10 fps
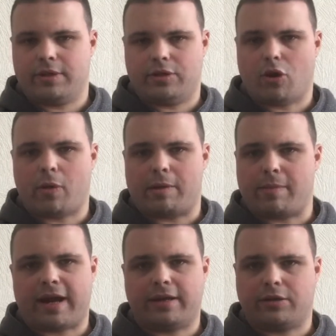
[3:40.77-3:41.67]
Knowing
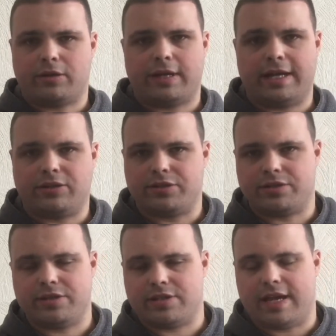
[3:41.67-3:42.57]
Michael, he
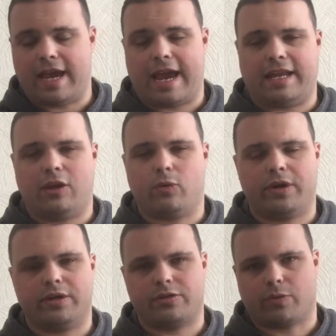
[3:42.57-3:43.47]
doesn't say any
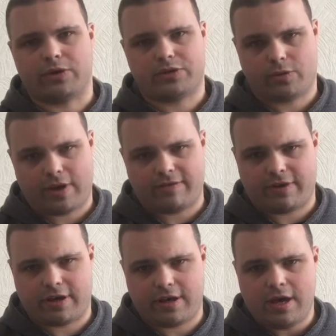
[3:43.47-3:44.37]
words
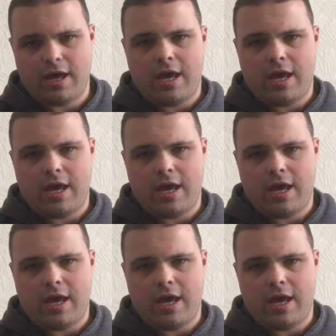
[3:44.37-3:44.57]
whatsoever.